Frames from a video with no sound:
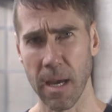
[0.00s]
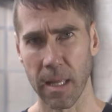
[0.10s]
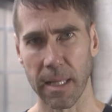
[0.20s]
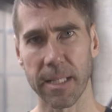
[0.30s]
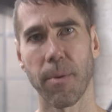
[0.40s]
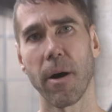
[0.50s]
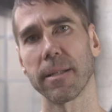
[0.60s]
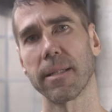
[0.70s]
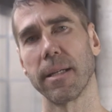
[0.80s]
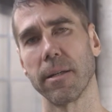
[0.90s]
Let's
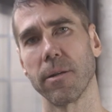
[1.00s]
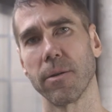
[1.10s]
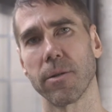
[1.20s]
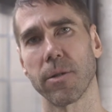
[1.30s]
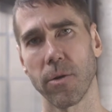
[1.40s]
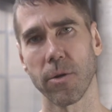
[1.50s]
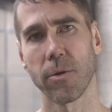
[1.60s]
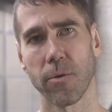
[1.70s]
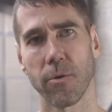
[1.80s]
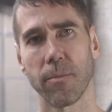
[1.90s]
pause here so your
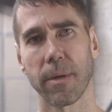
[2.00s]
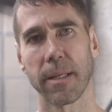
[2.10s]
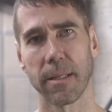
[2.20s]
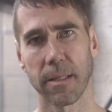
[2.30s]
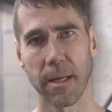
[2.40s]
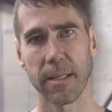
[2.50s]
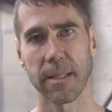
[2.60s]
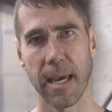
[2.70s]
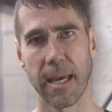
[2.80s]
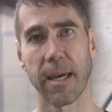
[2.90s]
group can discuss
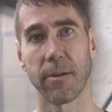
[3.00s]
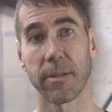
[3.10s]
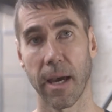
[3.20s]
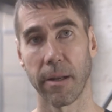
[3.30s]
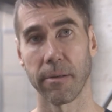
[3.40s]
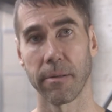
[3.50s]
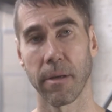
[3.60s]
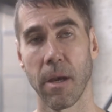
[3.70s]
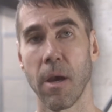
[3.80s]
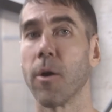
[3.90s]
the handout titled
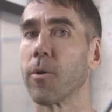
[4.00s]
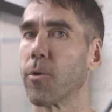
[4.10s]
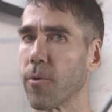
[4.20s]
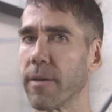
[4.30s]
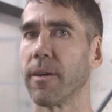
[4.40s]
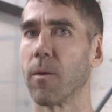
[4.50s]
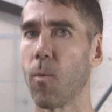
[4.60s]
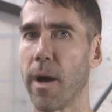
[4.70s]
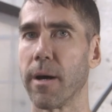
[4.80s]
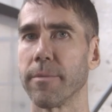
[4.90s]
Grieving
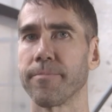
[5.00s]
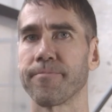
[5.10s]
Well.